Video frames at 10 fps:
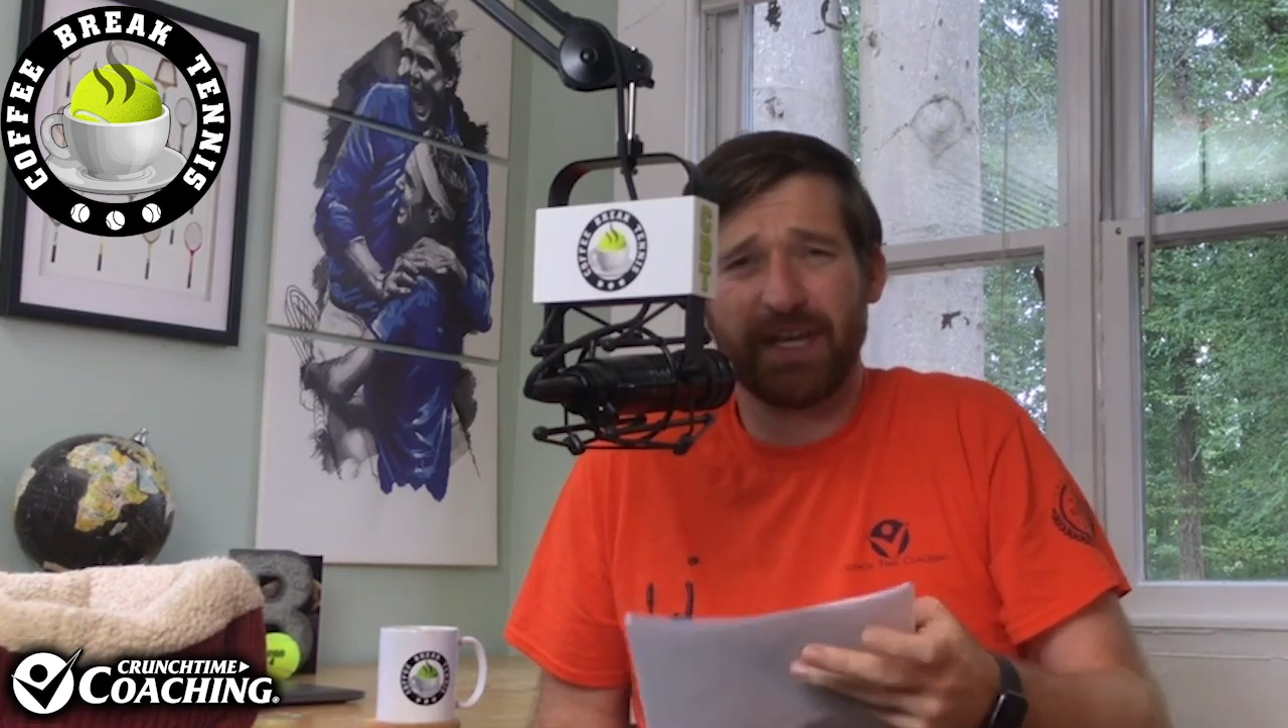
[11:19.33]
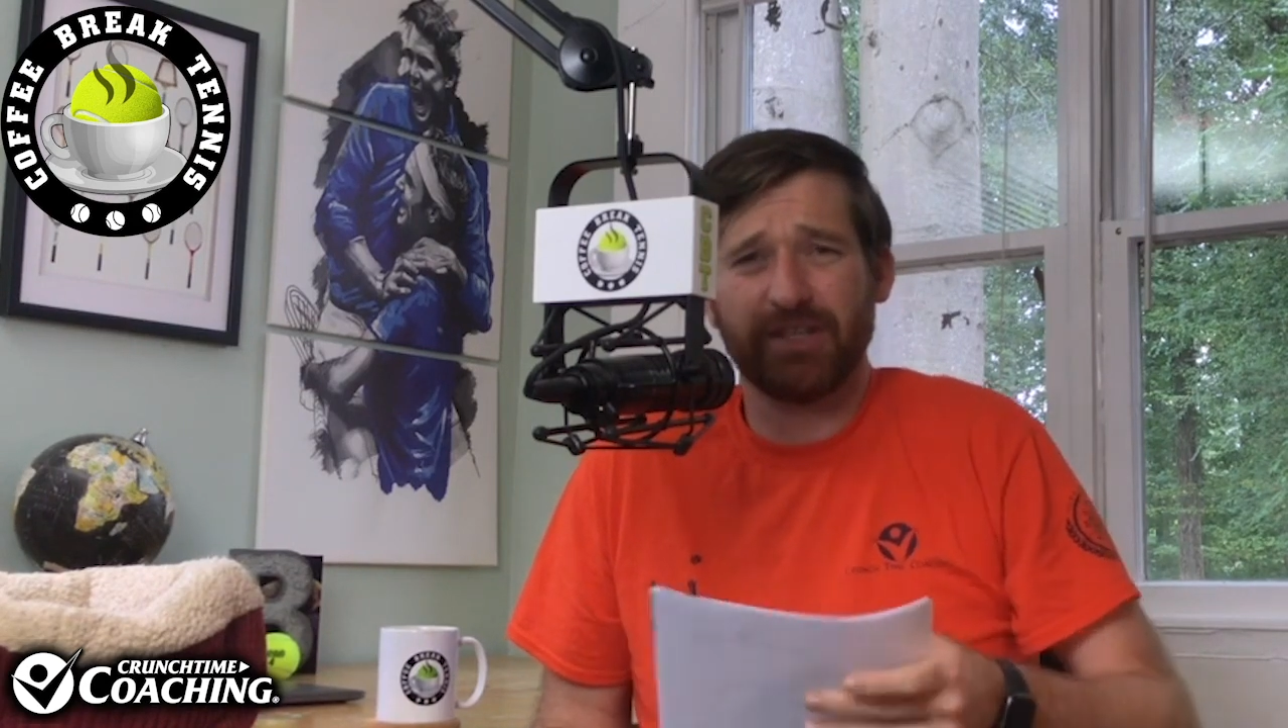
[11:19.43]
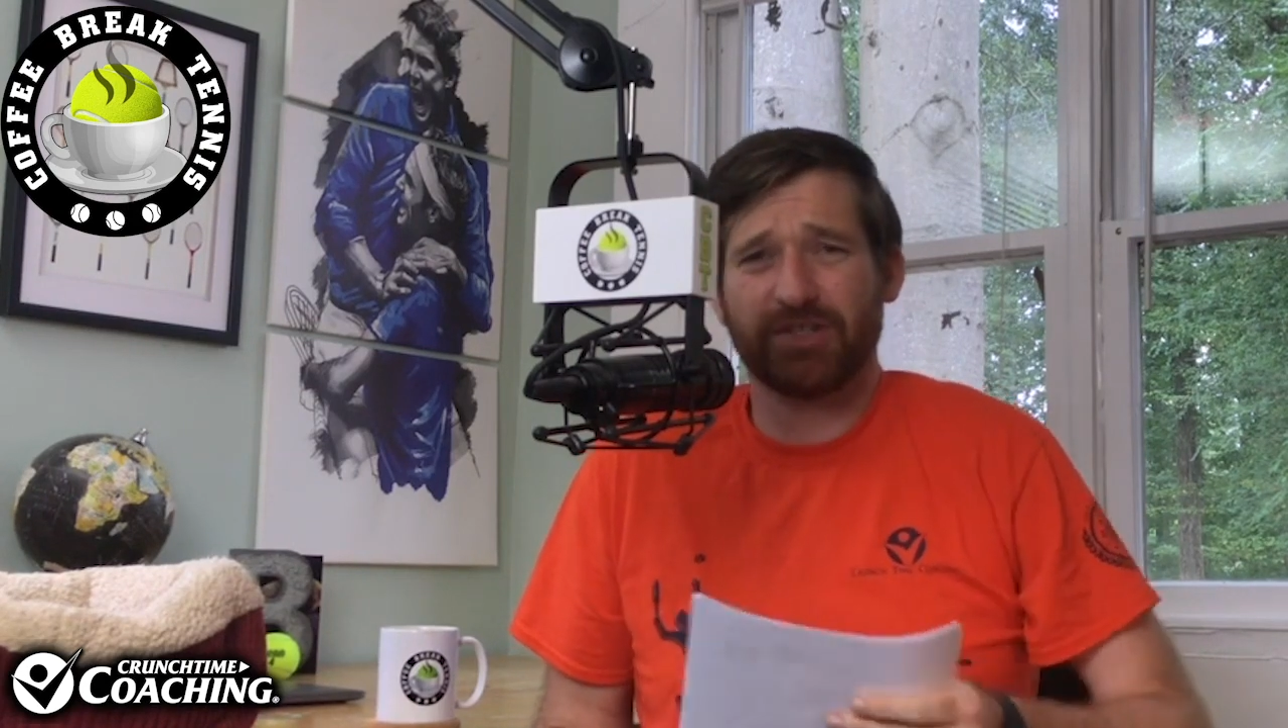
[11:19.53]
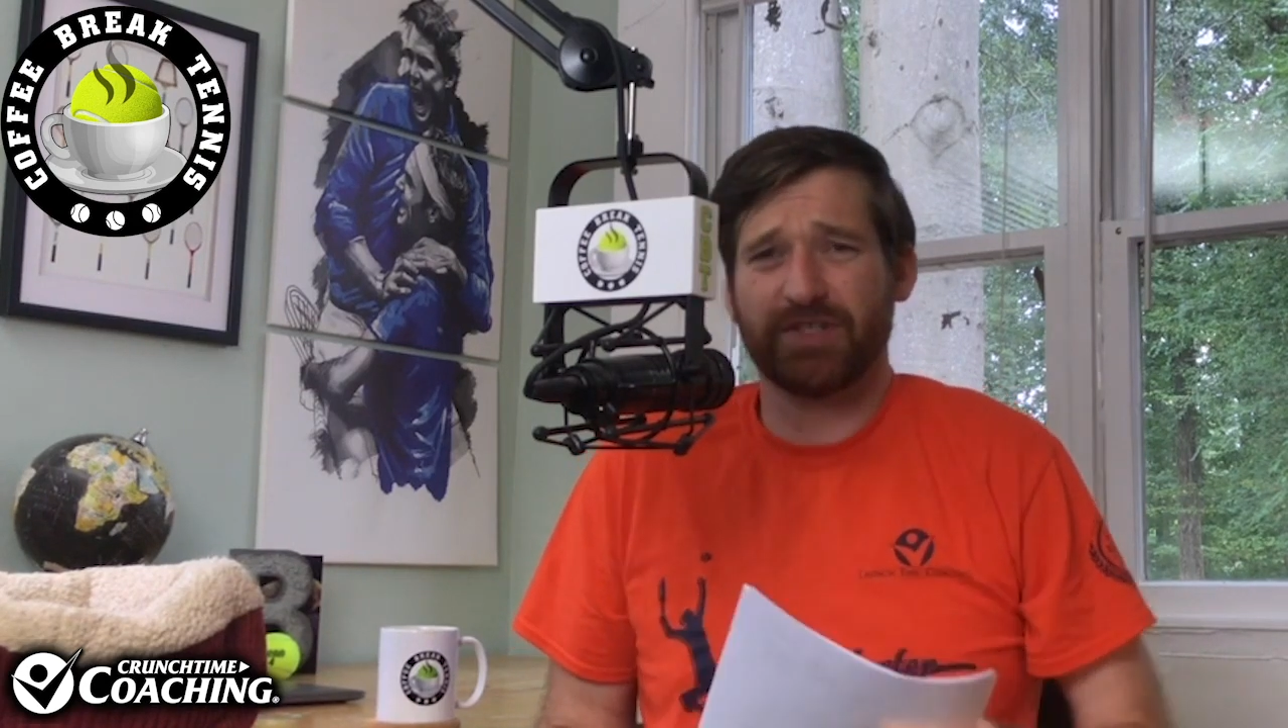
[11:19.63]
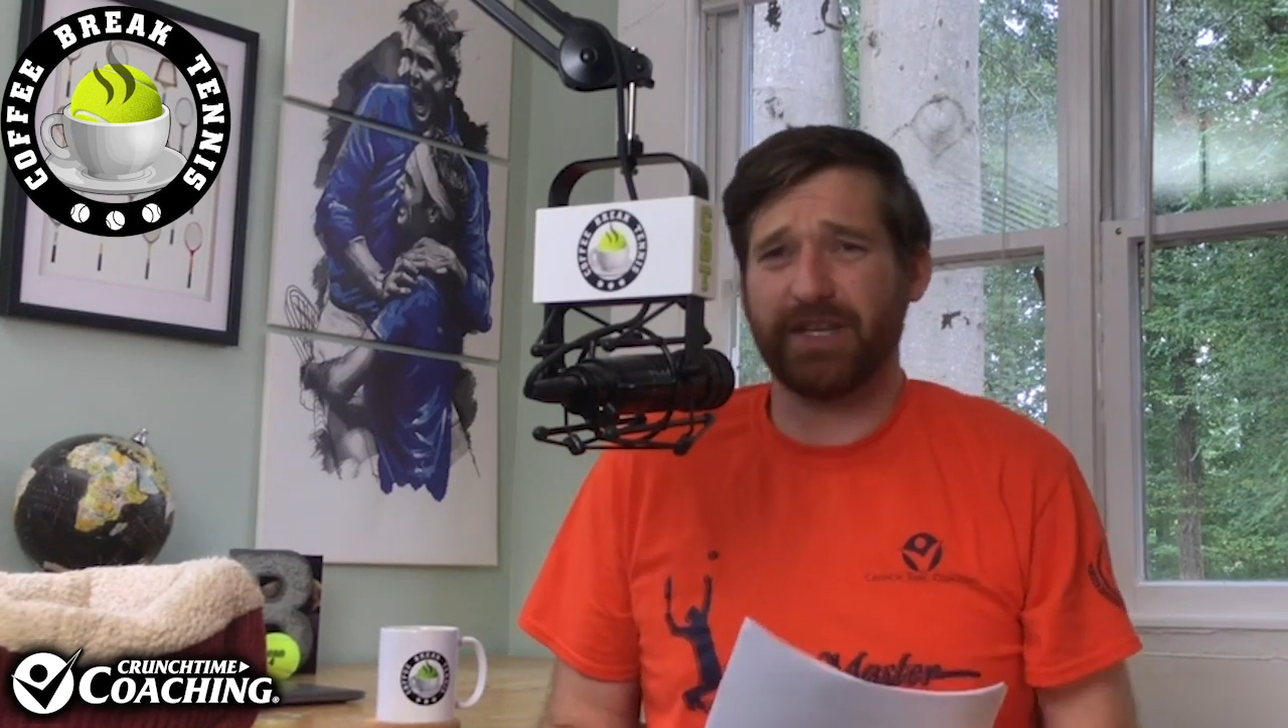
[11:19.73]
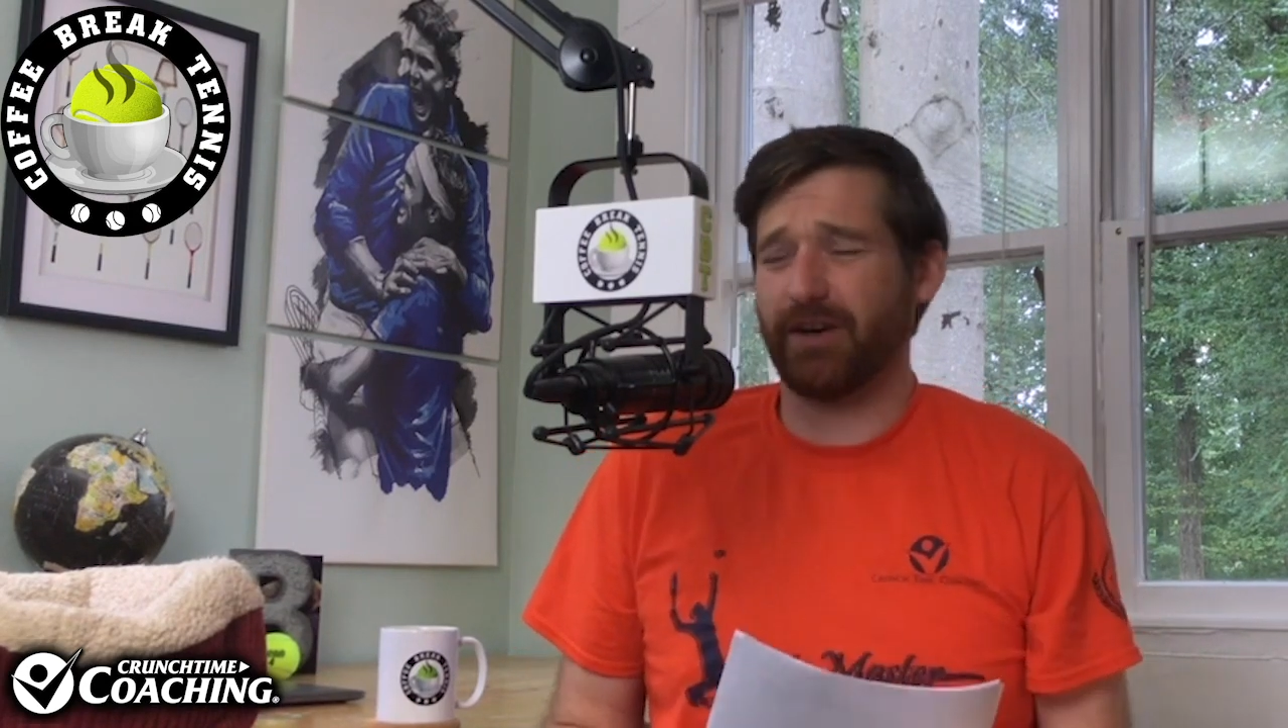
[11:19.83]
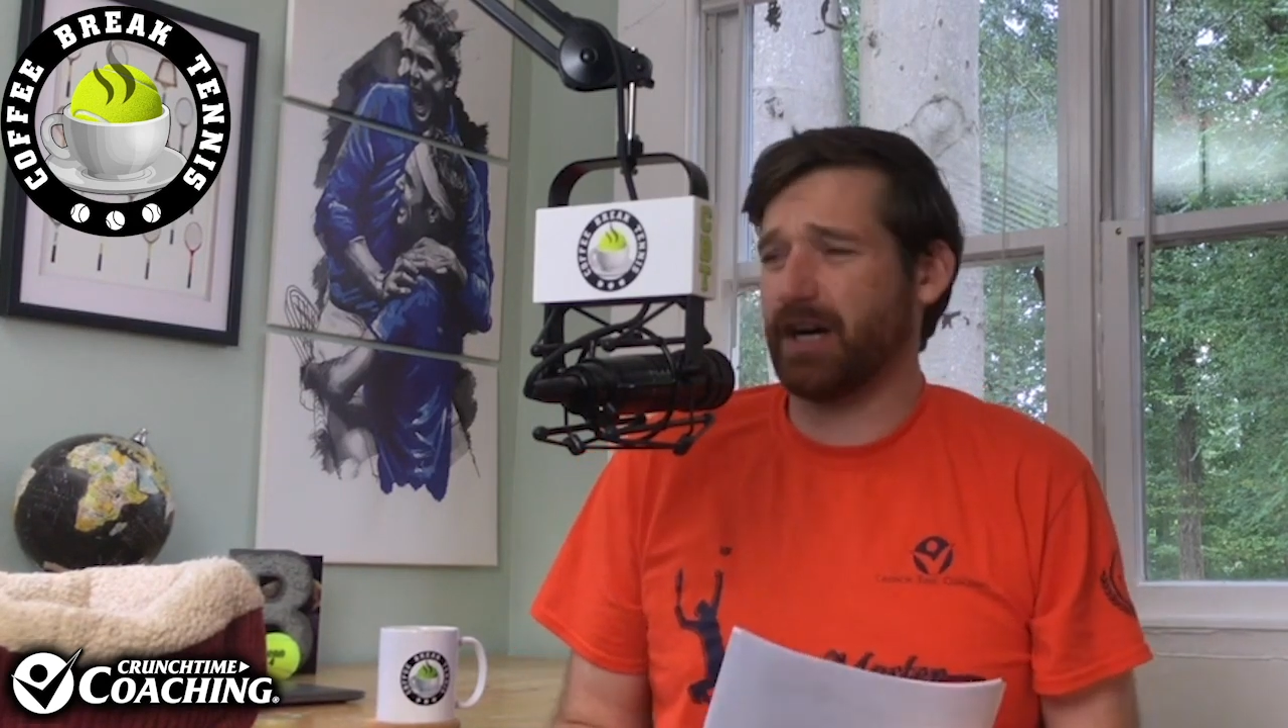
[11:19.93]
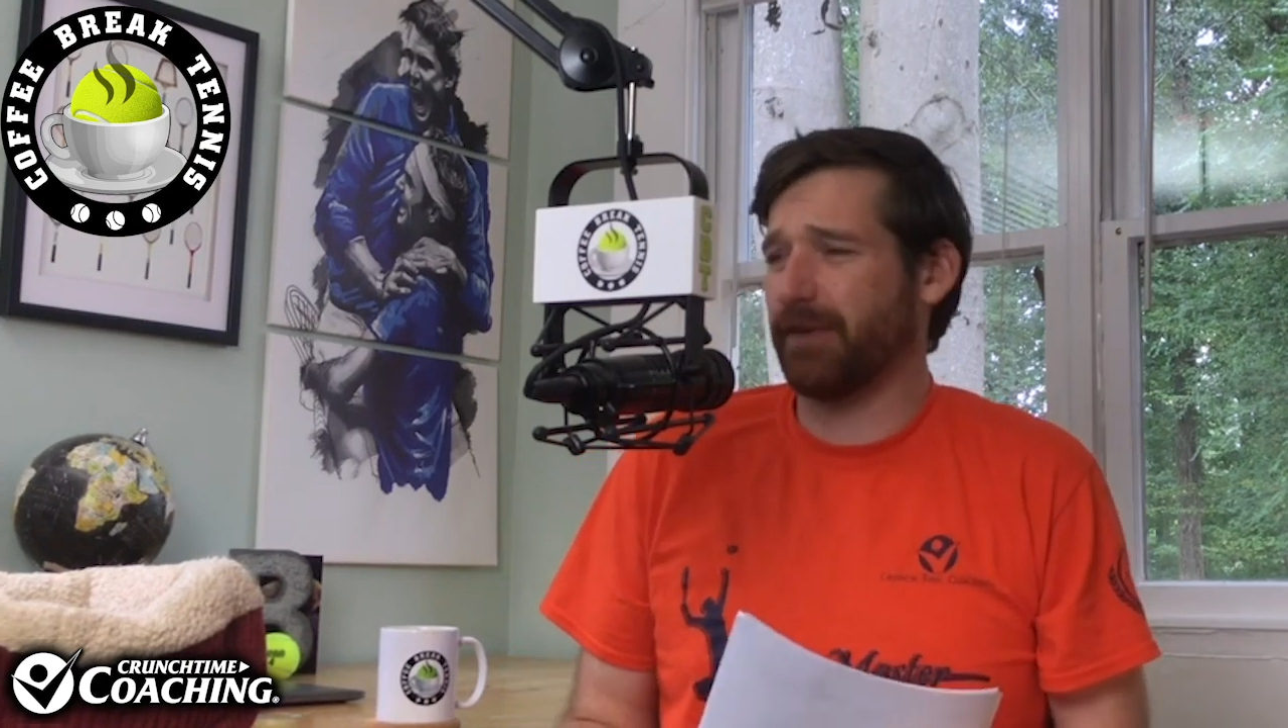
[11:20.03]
agents here at